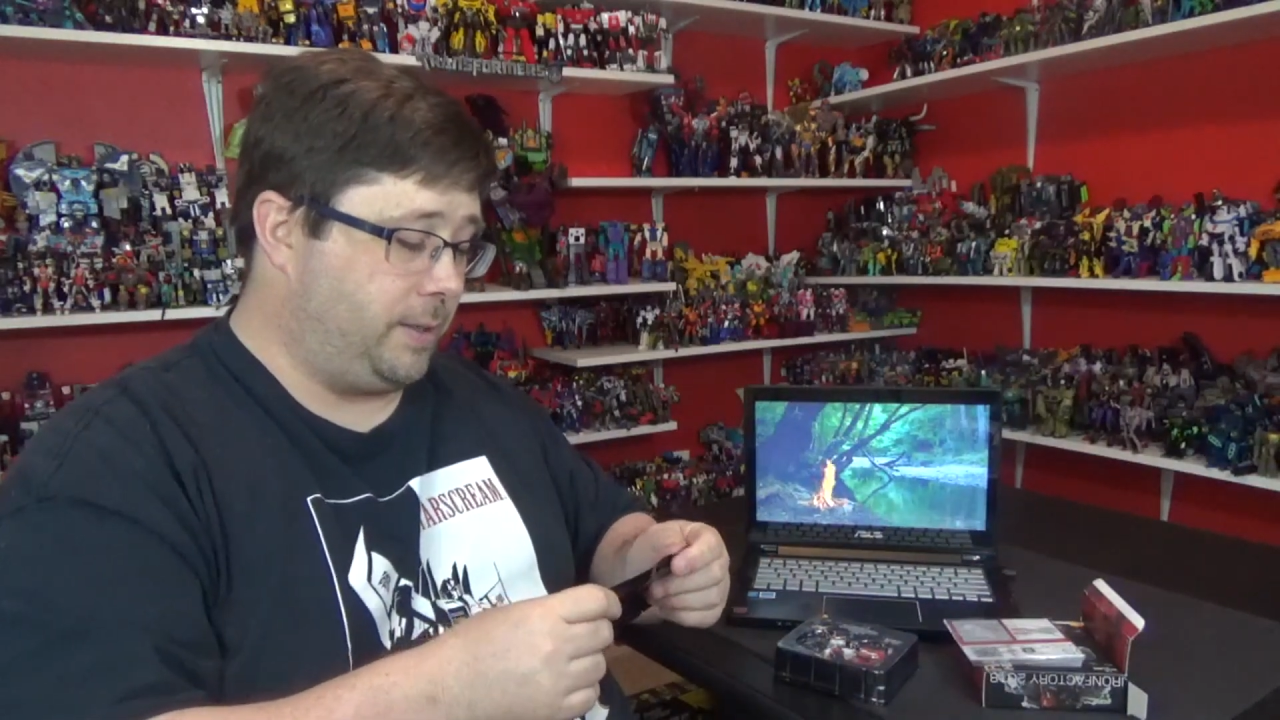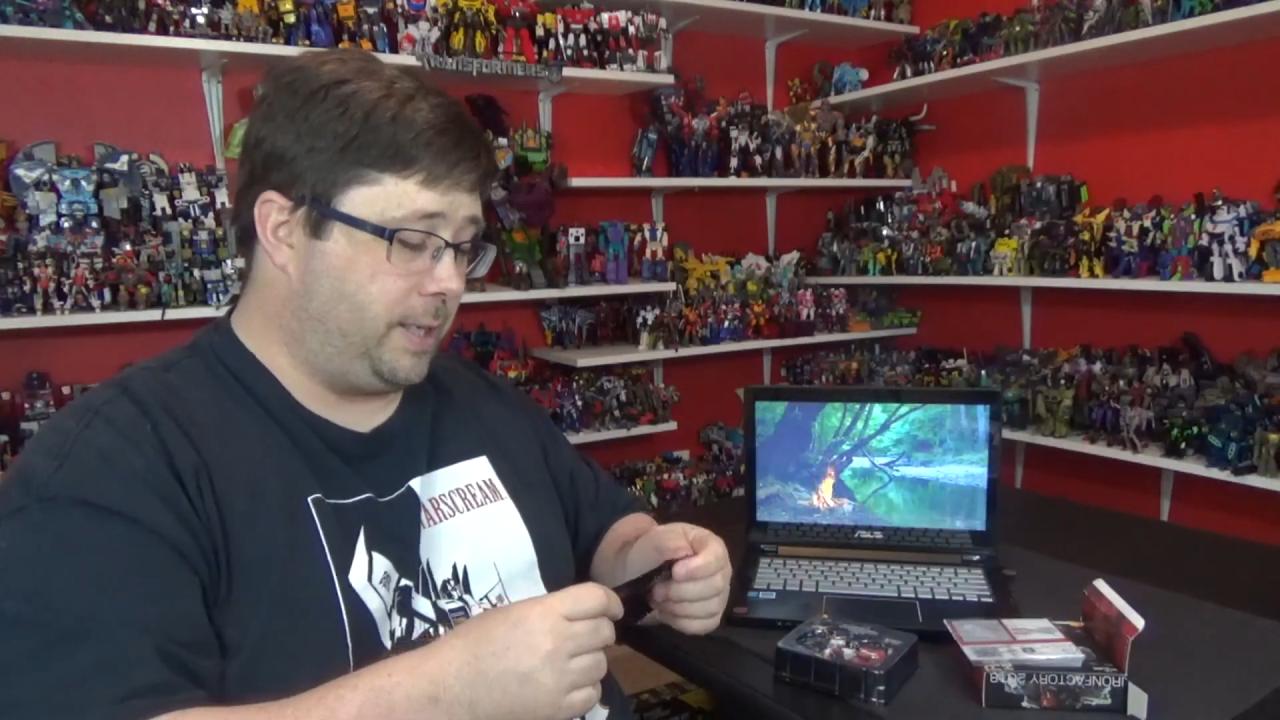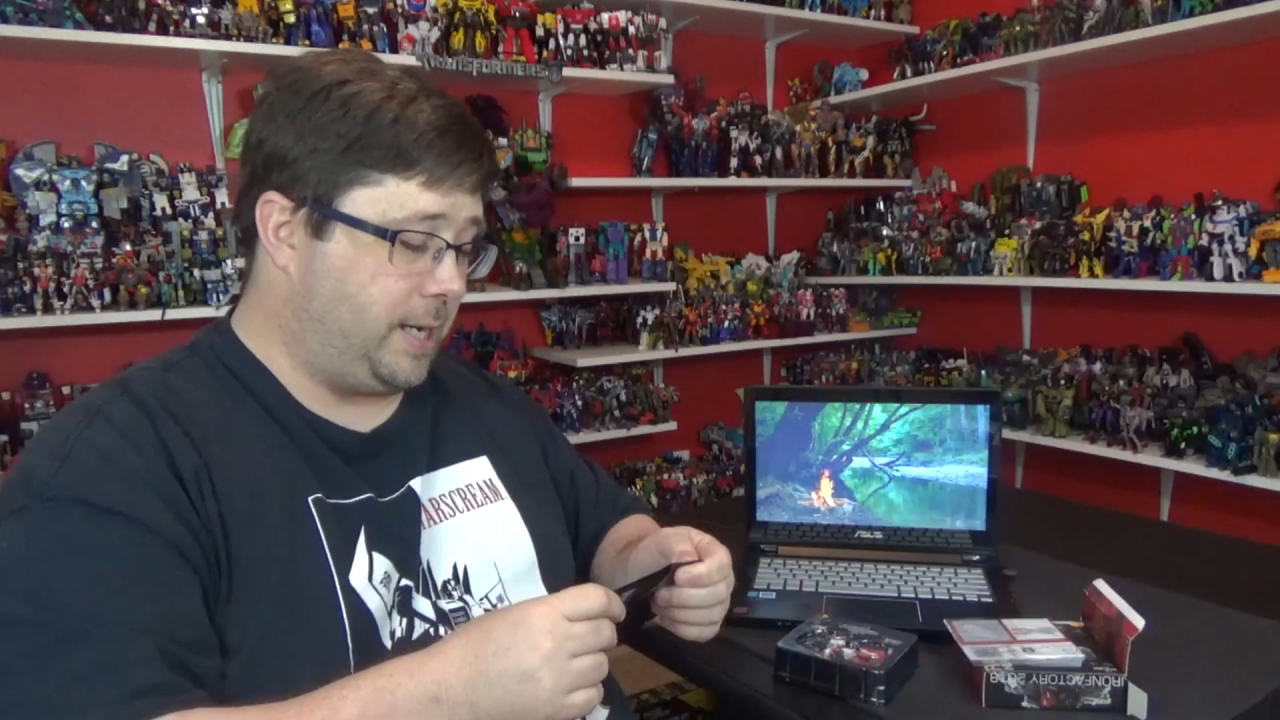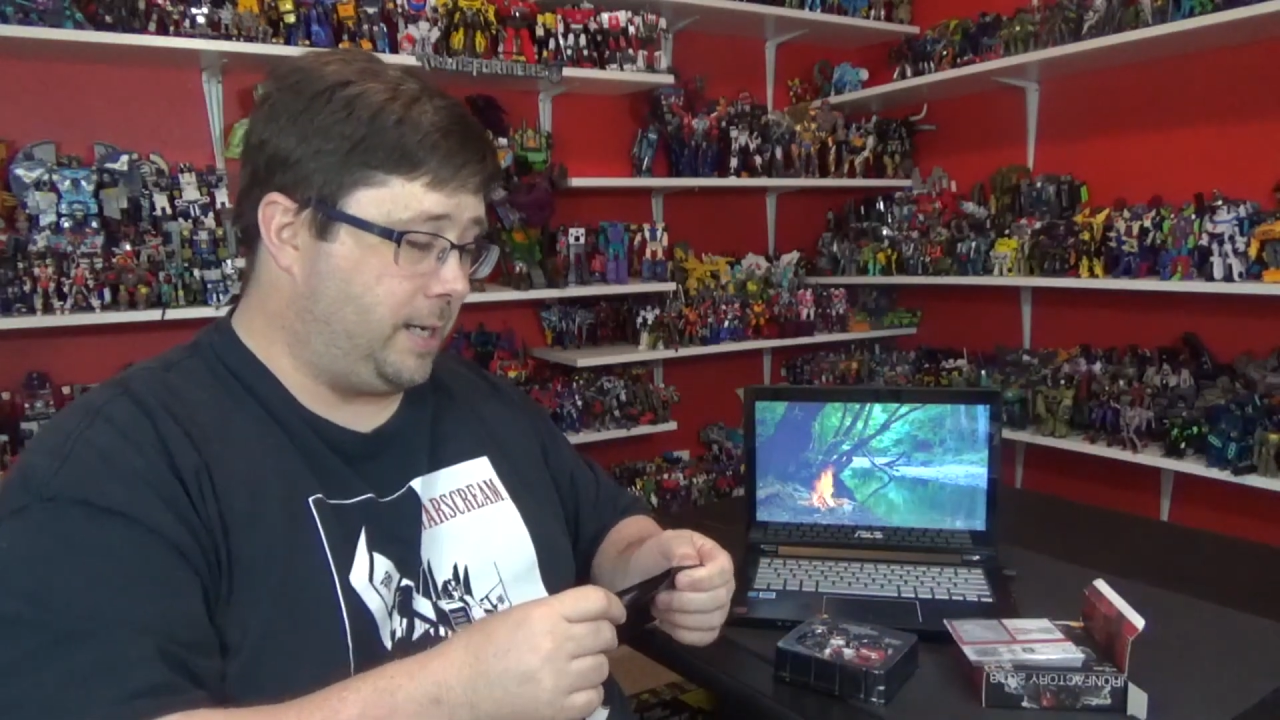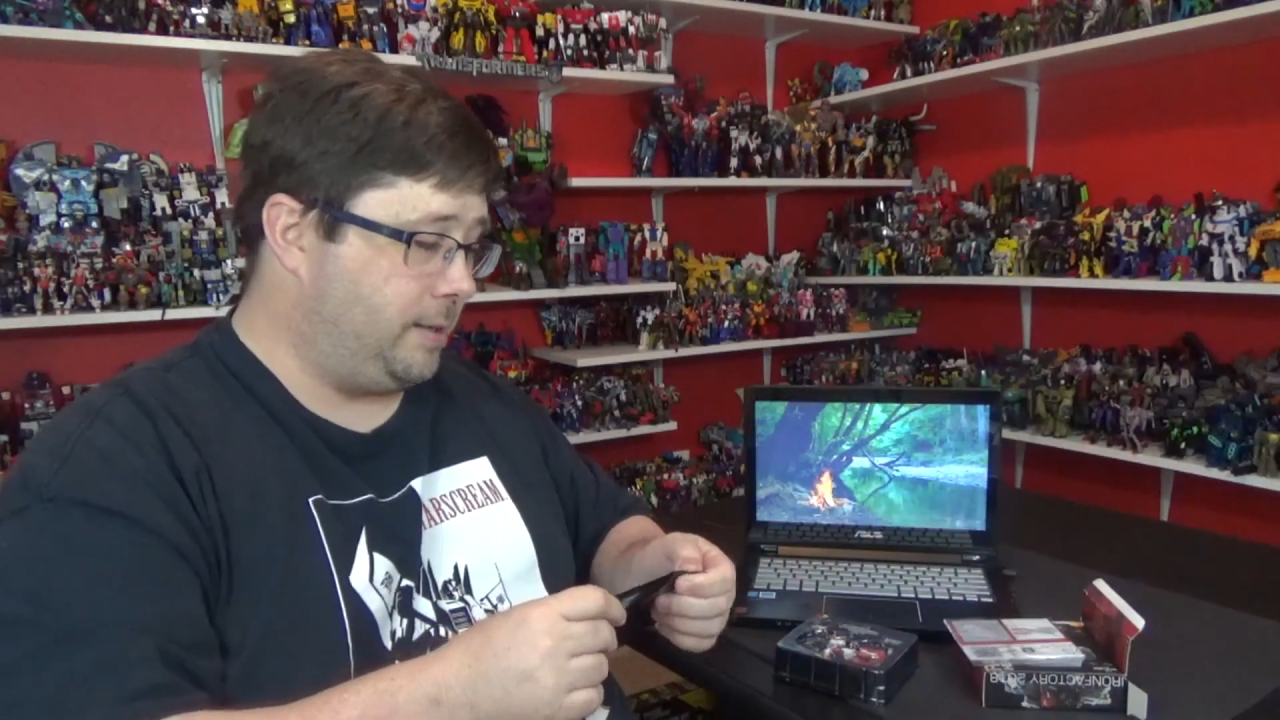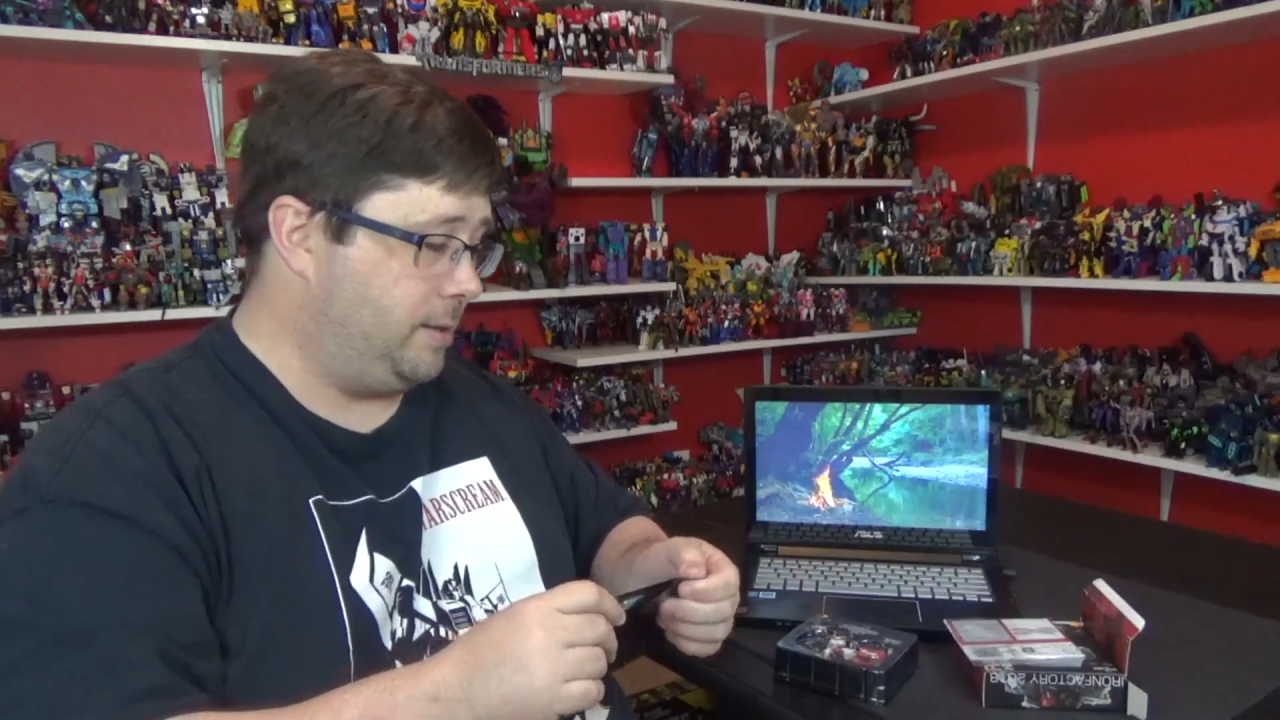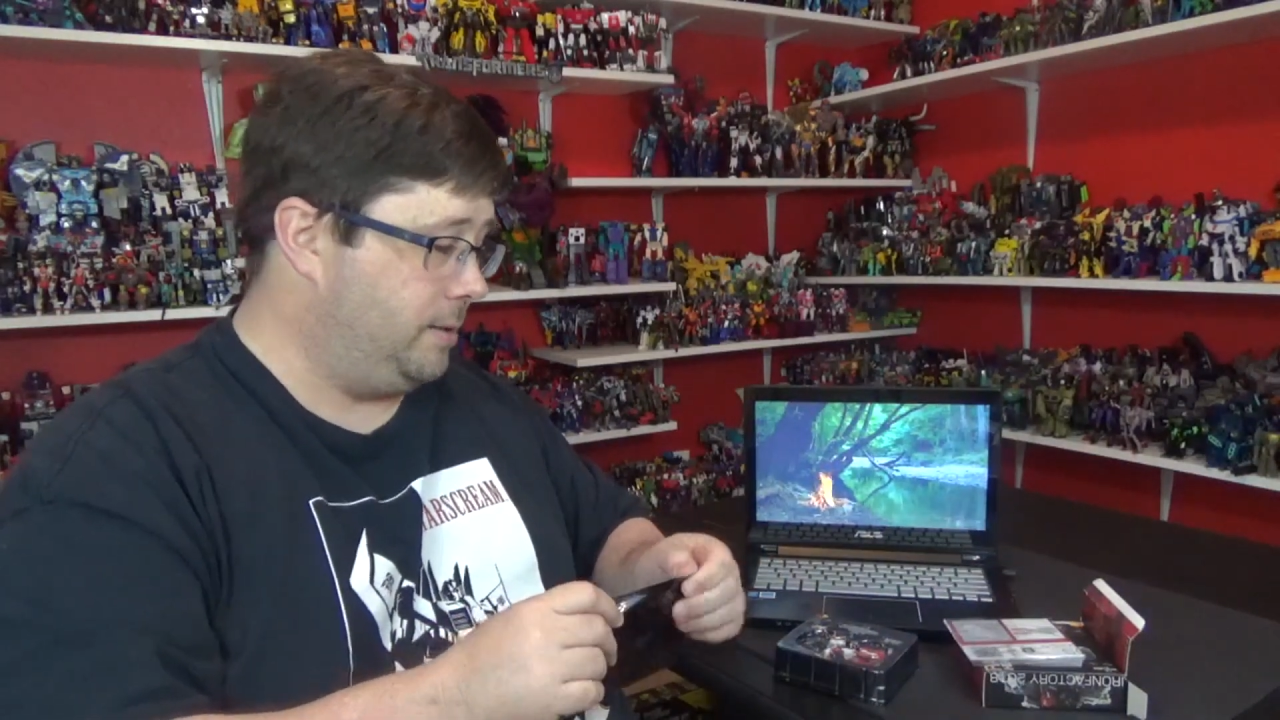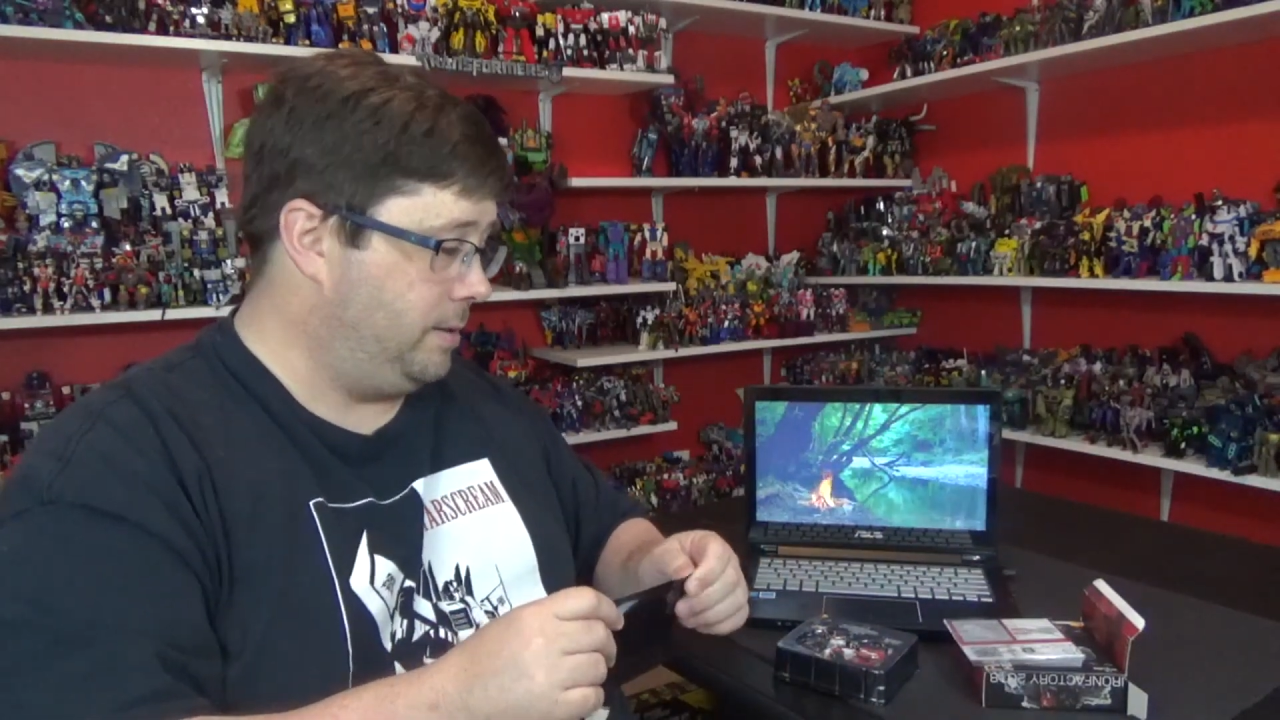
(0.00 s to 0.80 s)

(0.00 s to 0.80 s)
we got.